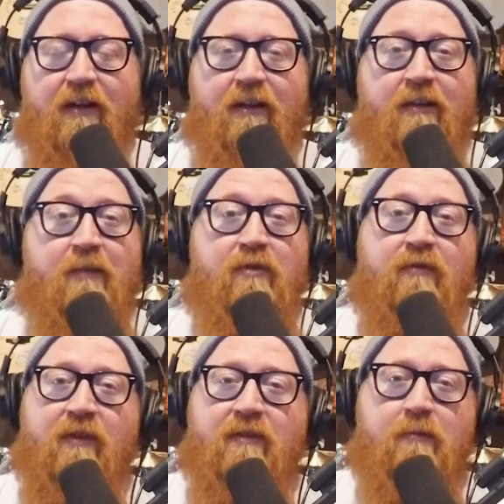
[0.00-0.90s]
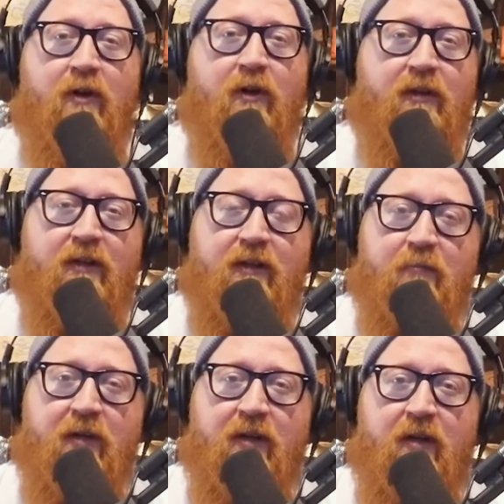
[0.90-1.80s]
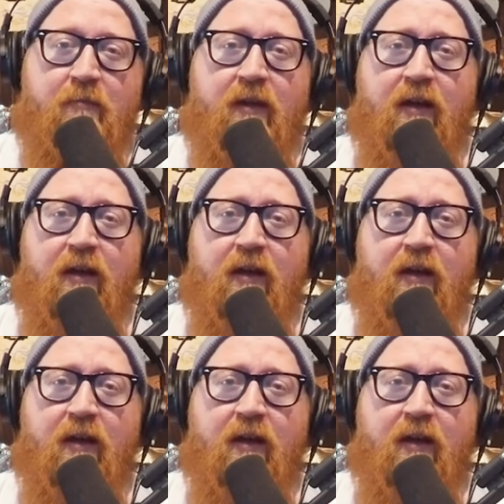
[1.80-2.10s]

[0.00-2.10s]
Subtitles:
then move into marketing and become